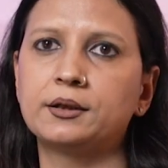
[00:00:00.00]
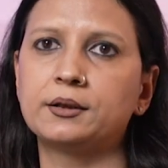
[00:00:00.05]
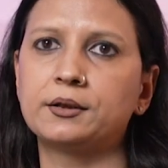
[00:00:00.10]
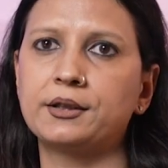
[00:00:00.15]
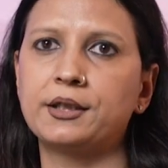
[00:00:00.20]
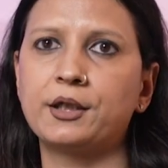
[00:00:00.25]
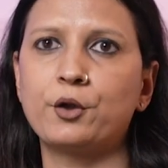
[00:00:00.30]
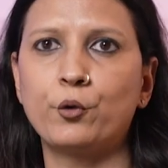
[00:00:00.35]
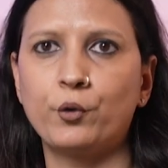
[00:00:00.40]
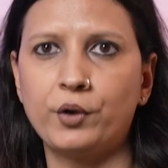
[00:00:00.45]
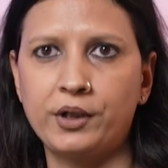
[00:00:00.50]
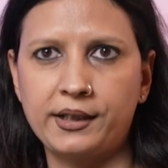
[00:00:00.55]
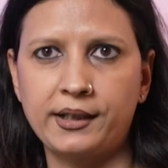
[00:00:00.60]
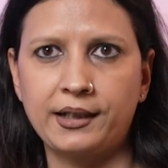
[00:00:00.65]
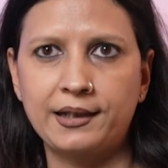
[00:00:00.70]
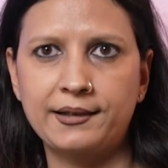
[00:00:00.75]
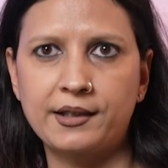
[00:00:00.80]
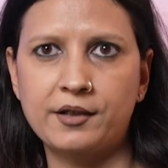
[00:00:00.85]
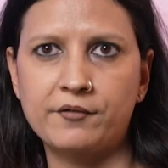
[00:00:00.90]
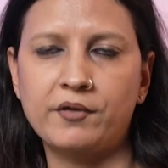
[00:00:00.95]
they go and
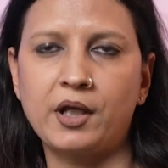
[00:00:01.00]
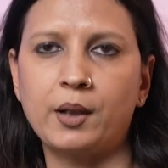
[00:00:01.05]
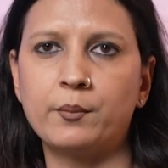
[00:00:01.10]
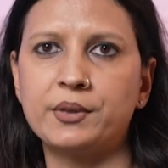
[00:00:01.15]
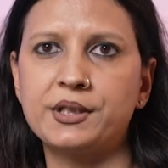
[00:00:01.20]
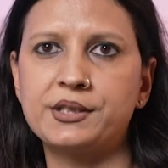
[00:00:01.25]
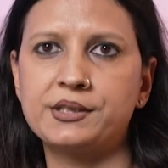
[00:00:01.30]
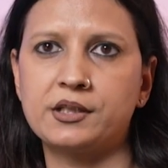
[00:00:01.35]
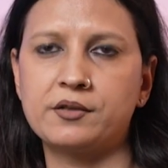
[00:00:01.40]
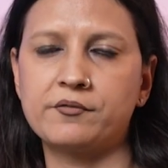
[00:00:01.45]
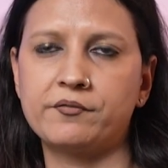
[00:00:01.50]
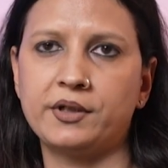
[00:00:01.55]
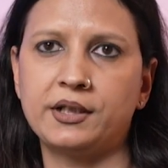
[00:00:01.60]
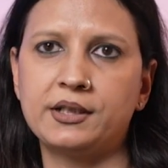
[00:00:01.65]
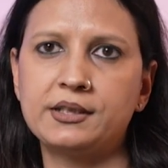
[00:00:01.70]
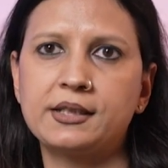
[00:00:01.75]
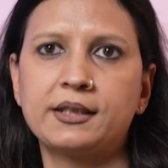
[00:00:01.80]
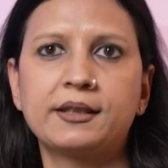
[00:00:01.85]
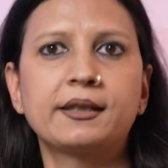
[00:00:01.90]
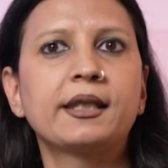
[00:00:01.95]
tell their families and
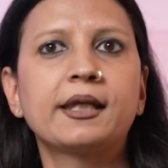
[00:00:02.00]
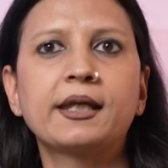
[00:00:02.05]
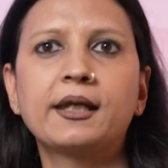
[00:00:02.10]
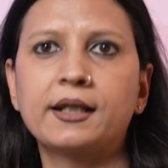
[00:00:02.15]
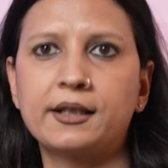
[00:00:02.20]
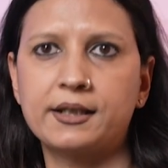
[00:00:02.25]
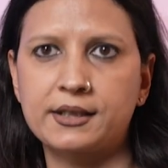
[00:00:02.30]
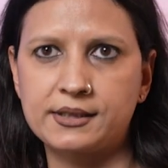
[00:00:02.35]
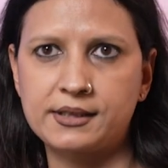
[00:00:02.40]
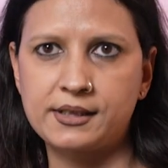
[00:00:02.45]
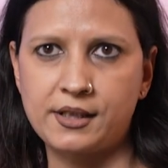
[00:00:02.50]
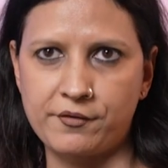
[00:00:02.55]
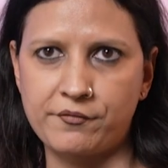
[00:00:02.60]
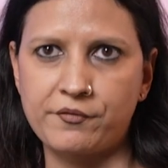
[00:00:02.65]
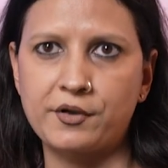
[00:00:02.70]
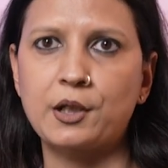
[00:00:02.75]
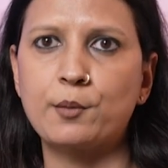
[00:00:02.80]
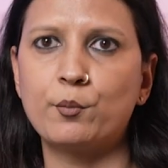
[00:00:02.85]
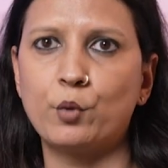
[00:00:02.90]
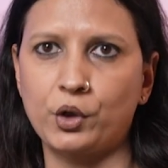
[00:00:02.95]
friends, and they get us
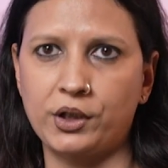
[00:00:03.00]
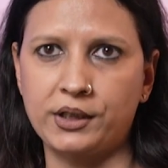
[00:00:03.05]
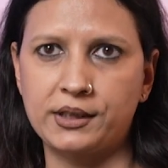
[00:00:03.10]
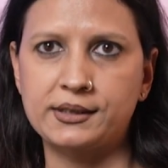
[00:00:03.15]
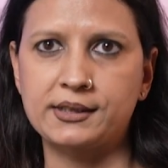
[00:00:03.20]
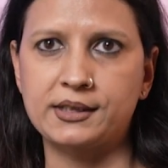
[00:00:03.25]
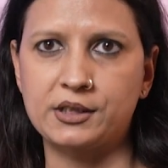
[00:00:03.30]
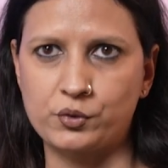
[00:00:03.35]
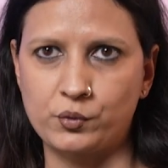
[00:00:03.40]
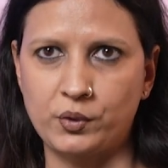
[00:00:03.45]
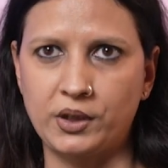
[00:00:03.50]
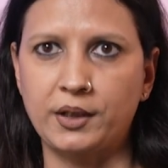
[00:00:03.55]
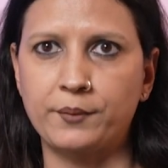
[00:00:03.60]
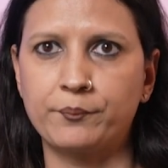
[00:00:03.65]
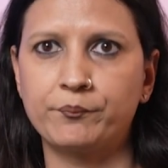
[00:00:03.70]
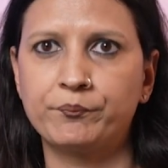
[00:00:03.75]
referral bookings as well.